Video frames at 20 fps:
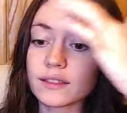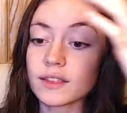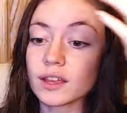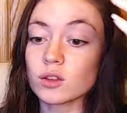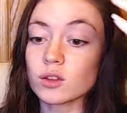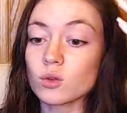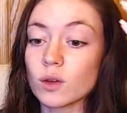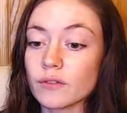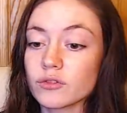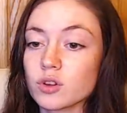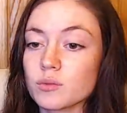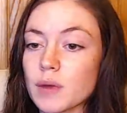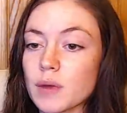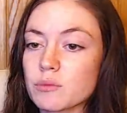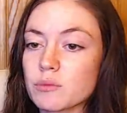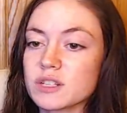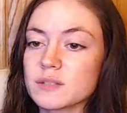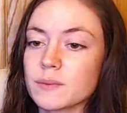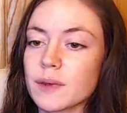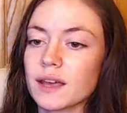that? You have your
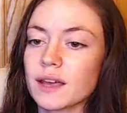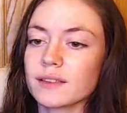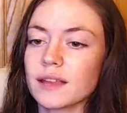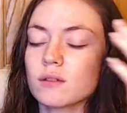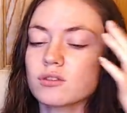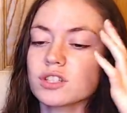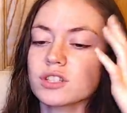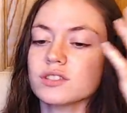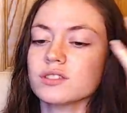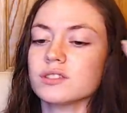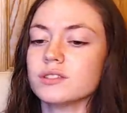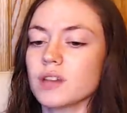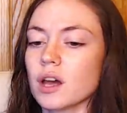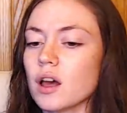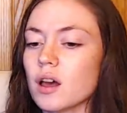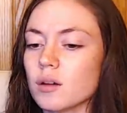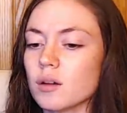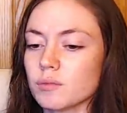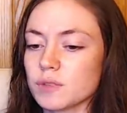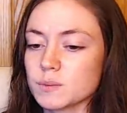memories back. That was just
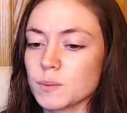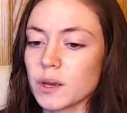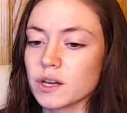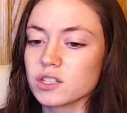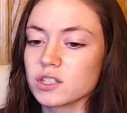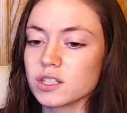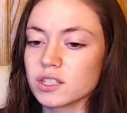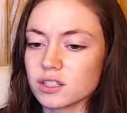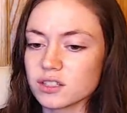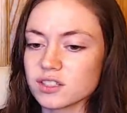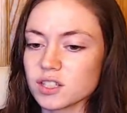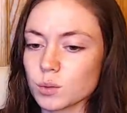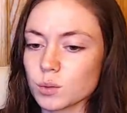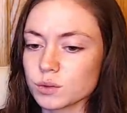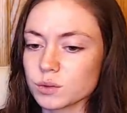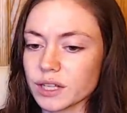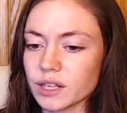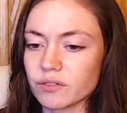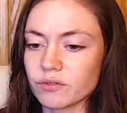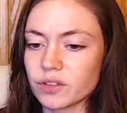dumb, especially to someone
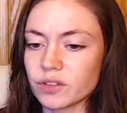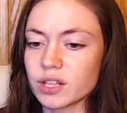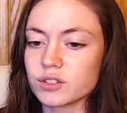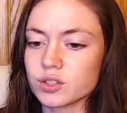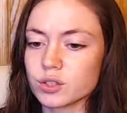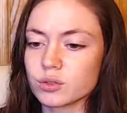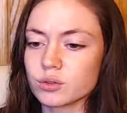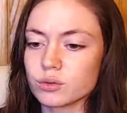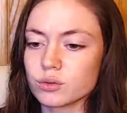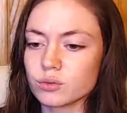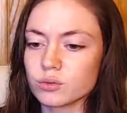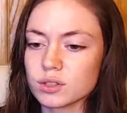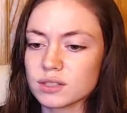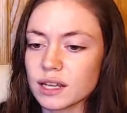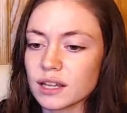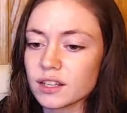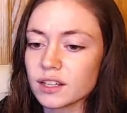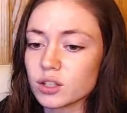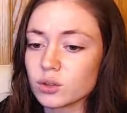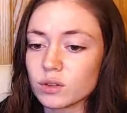like V2. It's not
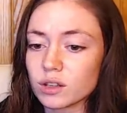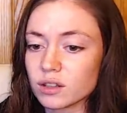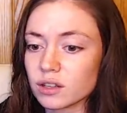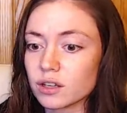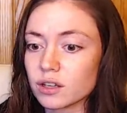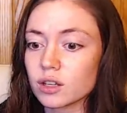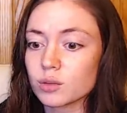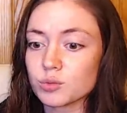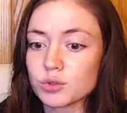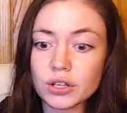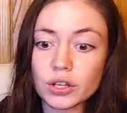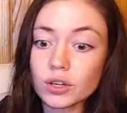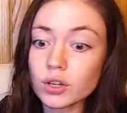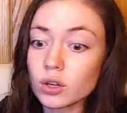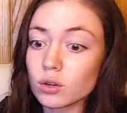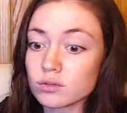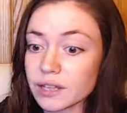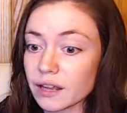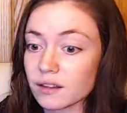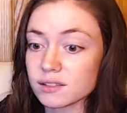like you can kill him. He's gonna go
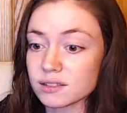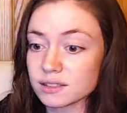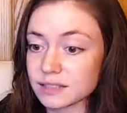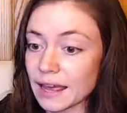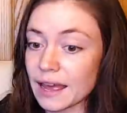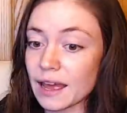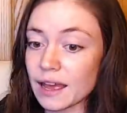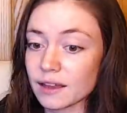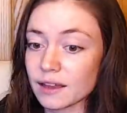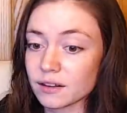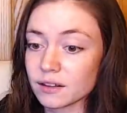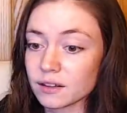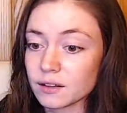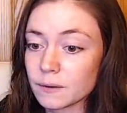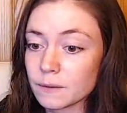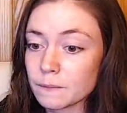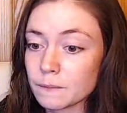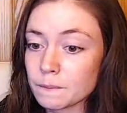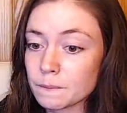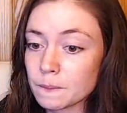tell his dad.
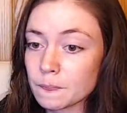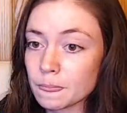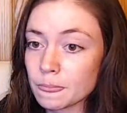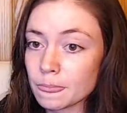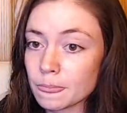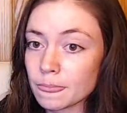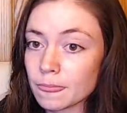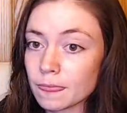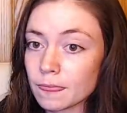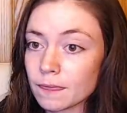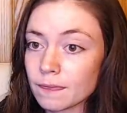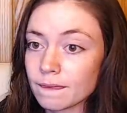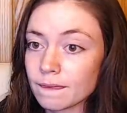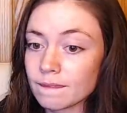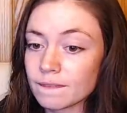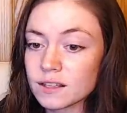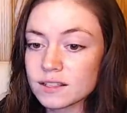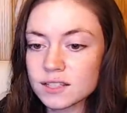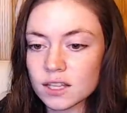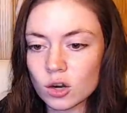
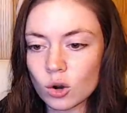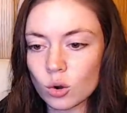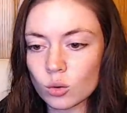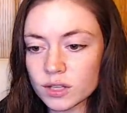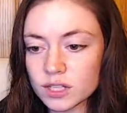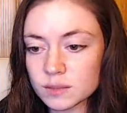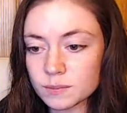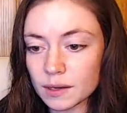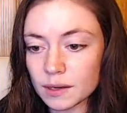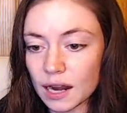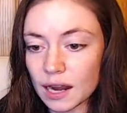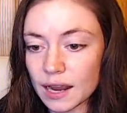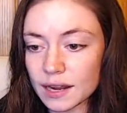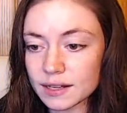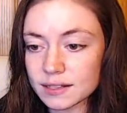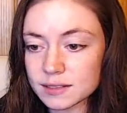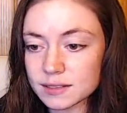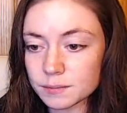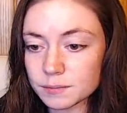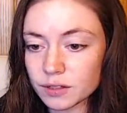He said Ogi's been hiding
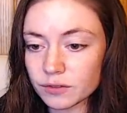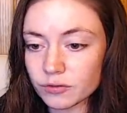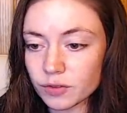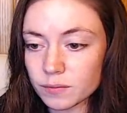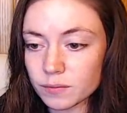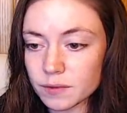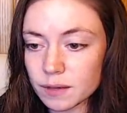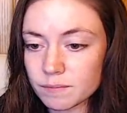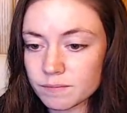something from them.